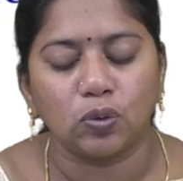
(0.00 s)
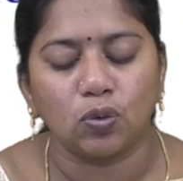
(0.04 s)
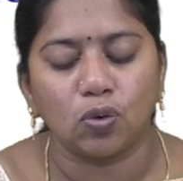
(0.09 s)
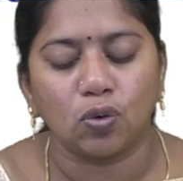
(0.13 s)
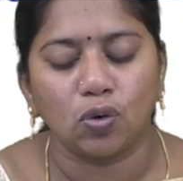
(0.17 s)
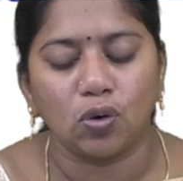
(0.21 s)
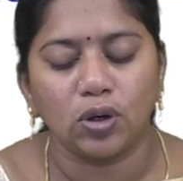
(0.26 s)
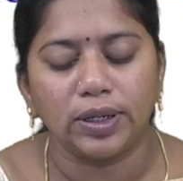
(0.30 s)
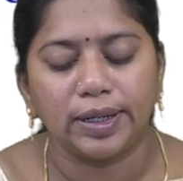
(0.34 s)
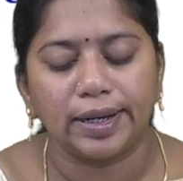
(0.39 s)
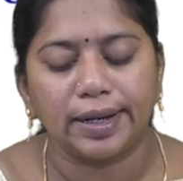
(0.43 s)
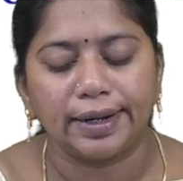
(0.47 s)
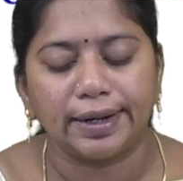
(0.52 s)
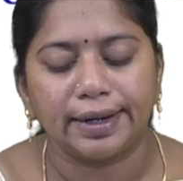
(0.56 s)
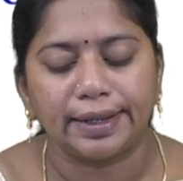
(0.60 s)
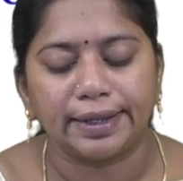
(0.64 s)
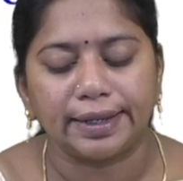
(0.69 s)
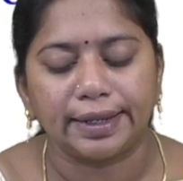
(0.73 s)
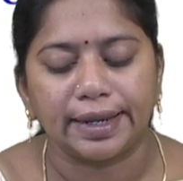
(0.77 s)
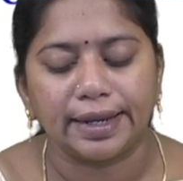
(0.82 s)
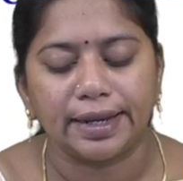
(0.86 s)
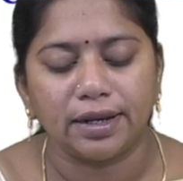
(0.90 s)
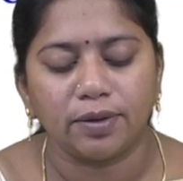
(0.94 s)
gold and
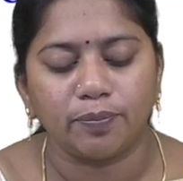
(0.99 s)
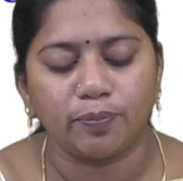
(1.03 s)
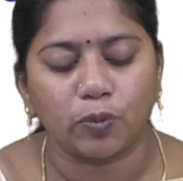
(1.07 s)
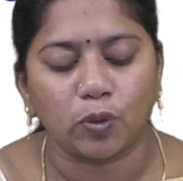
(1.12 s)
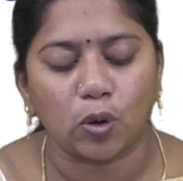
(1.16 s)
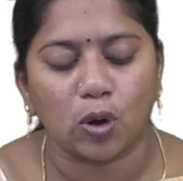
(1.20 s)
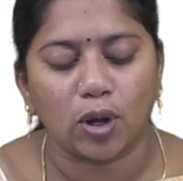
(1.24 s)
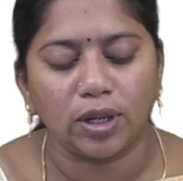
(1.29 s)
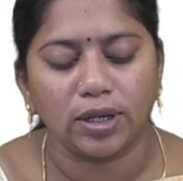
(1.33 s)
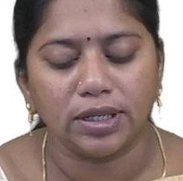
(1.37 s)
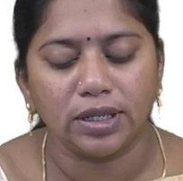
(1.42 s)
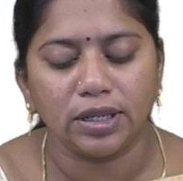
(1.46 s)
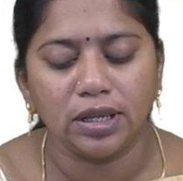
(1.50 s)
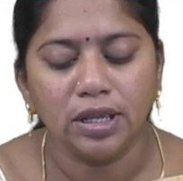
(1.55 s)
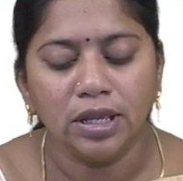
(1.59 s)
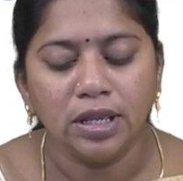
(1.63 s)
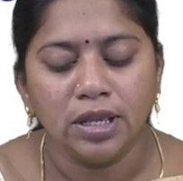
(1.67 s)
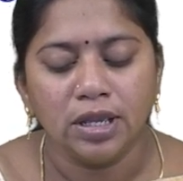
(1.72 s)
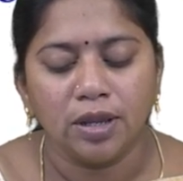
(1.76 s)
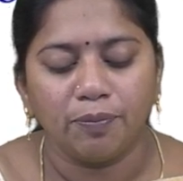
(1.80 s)
N poly